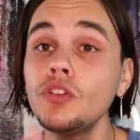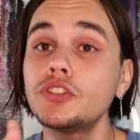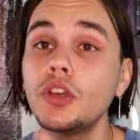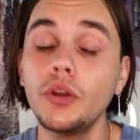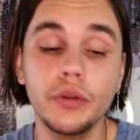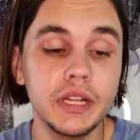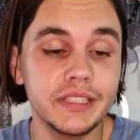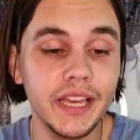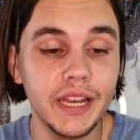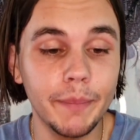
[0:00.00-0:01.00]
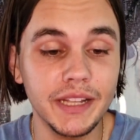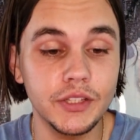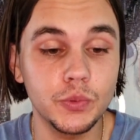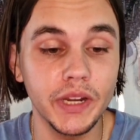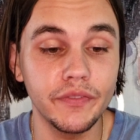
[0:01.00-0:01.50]
So, taking it back
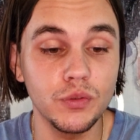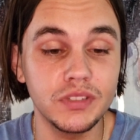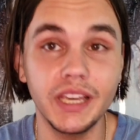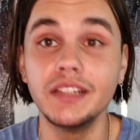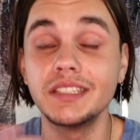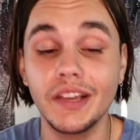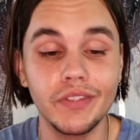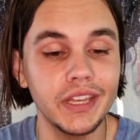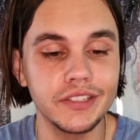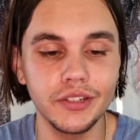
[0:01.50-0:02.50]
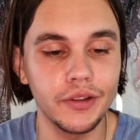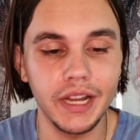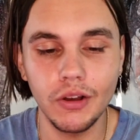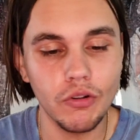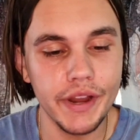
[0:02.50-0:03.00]
to 2014, 7 years ago
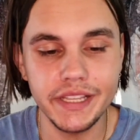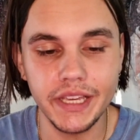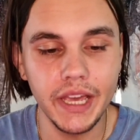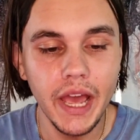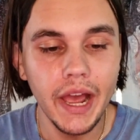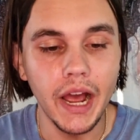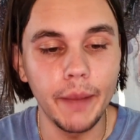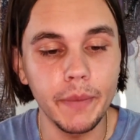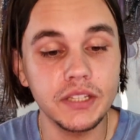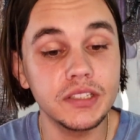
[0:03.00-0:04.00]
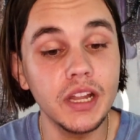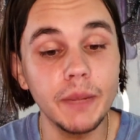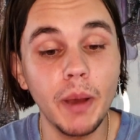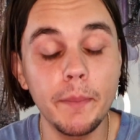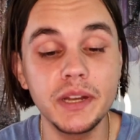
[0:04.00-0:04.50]
now, crazy, a
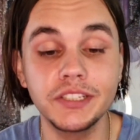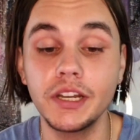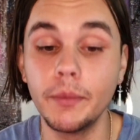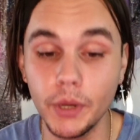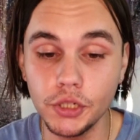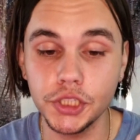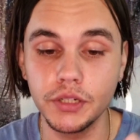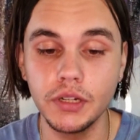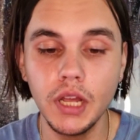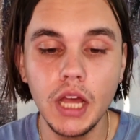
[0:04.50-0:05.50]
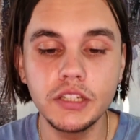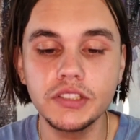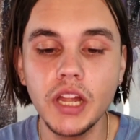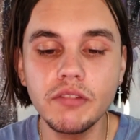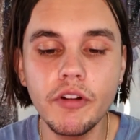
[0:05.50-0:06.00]
study published in Emotion, the
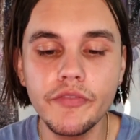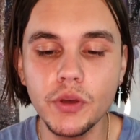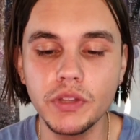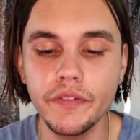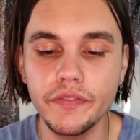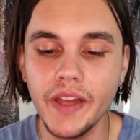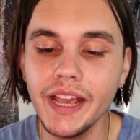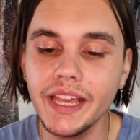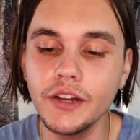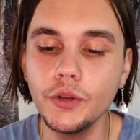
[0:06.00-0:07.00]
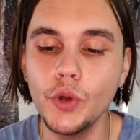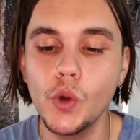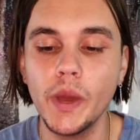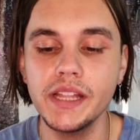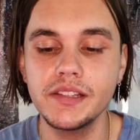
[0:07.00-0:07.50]
study revealed that thanking a new
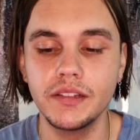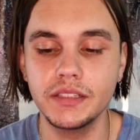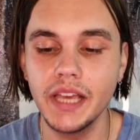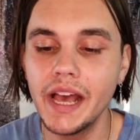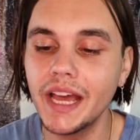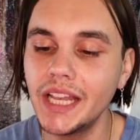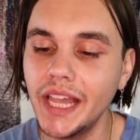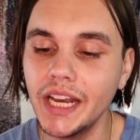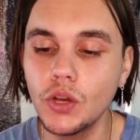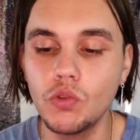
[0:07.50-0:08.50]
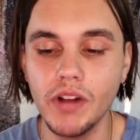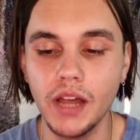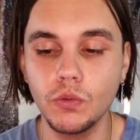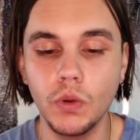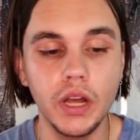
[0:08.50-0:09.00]
acquaintance can lay the
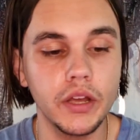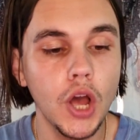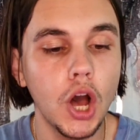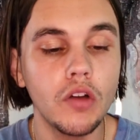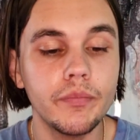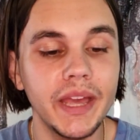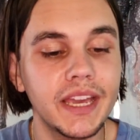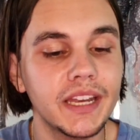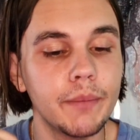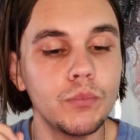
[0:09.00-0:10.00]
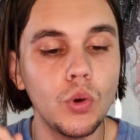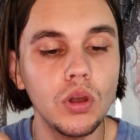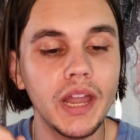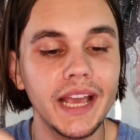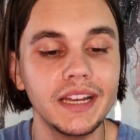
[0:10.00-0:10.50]
groundwork of making them
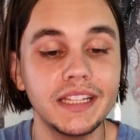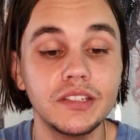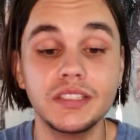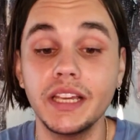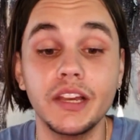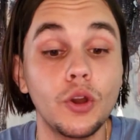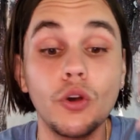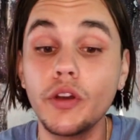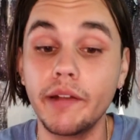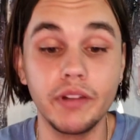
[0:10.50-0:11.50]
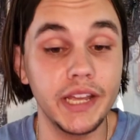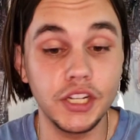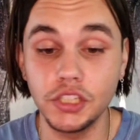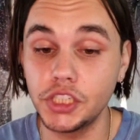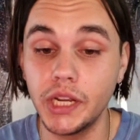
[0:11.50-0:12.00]
more likely to seek an ongoing
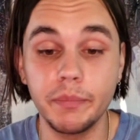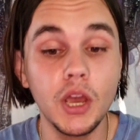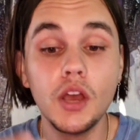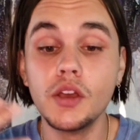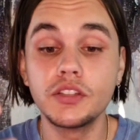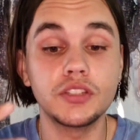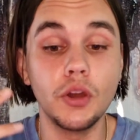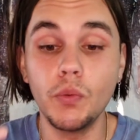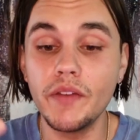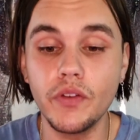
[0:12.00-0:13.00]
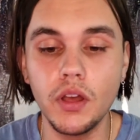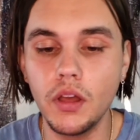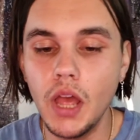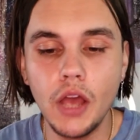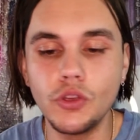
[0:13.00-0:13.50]
relationship. So
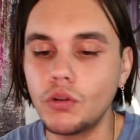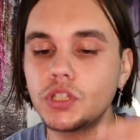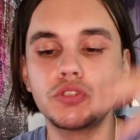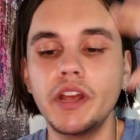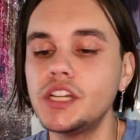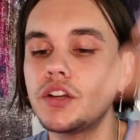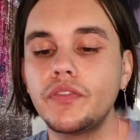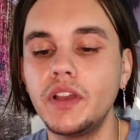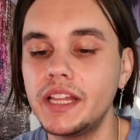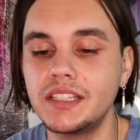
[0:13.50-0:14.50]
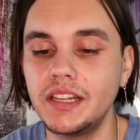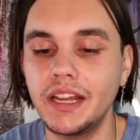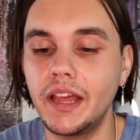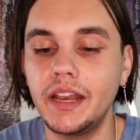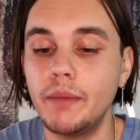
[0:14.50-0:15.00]
whether you're a stranger for
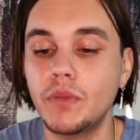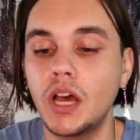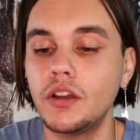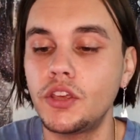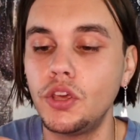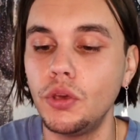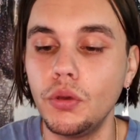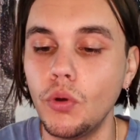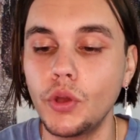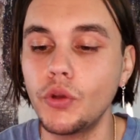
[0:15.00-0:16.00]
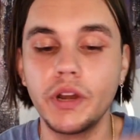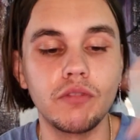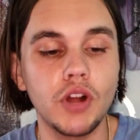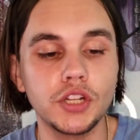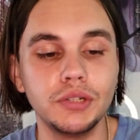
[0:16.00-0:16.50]
letting them cut the queue, or you're
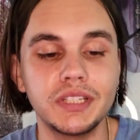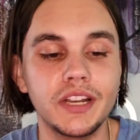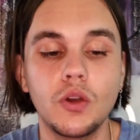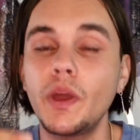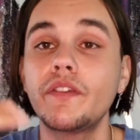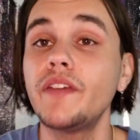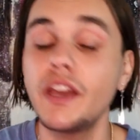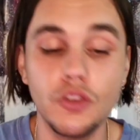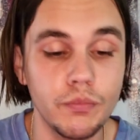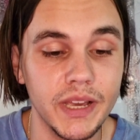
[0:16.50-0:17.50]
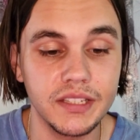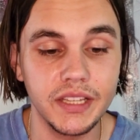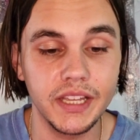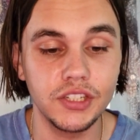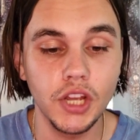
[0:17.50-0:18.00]
in a rush, you send a quick thank you
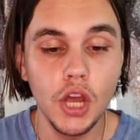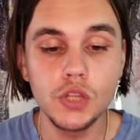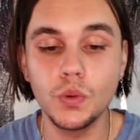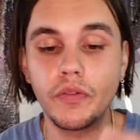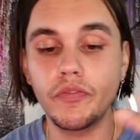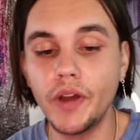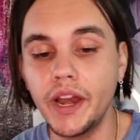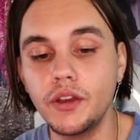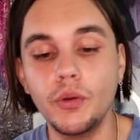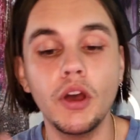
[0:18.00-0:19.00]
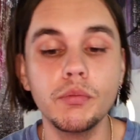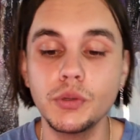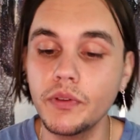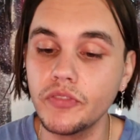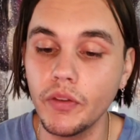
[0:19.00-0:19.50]
message to a friend who
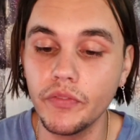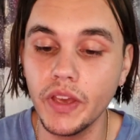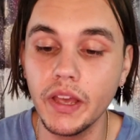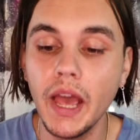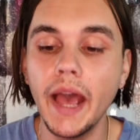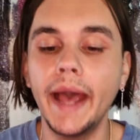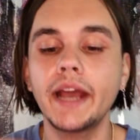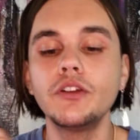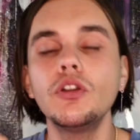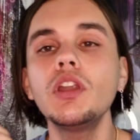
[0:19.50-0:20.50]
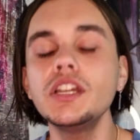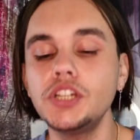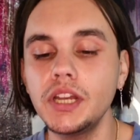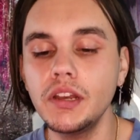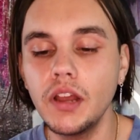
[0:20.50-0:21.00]
helped you with something.
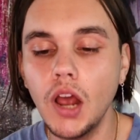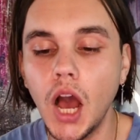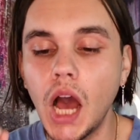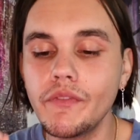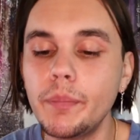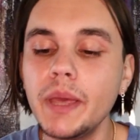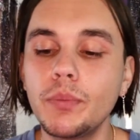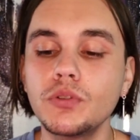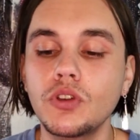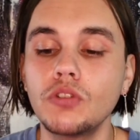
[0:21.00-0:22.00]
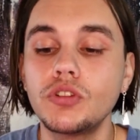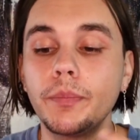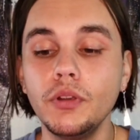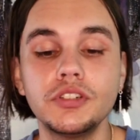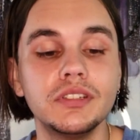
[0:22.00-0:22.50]
Acknowledging other people's
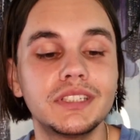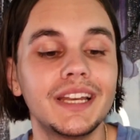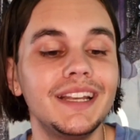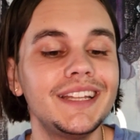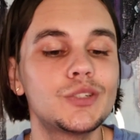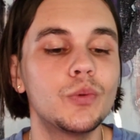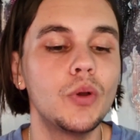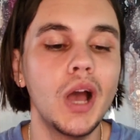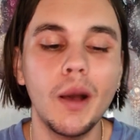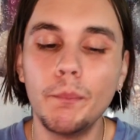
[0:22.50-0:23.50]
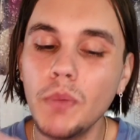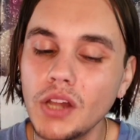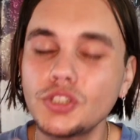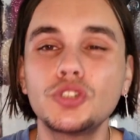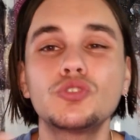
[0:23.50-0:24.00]
contributions can lead to
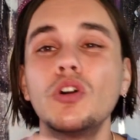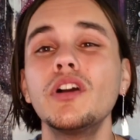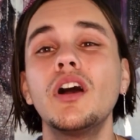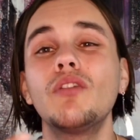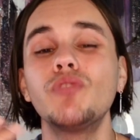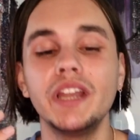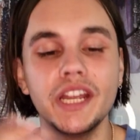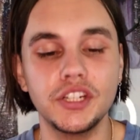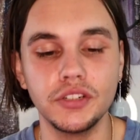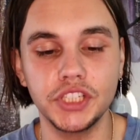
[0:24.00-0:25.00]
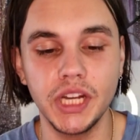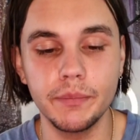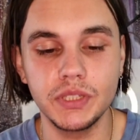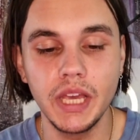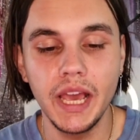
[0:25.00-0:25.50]
much stronger
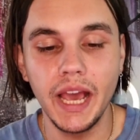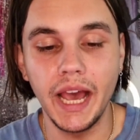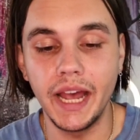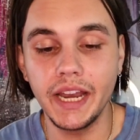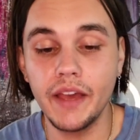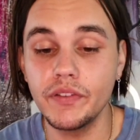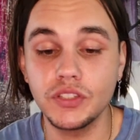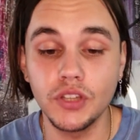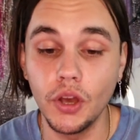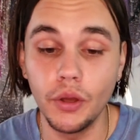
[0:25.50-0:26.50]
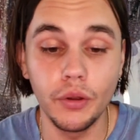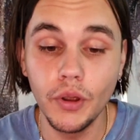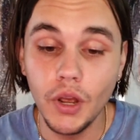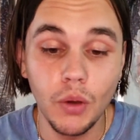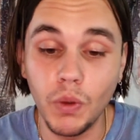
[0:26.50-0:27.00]
relationships, and it's ever so
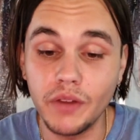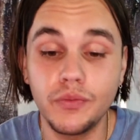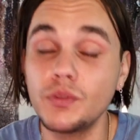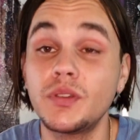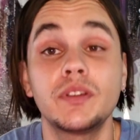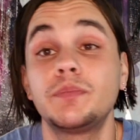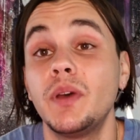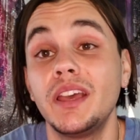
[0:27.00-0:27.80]
wonderful to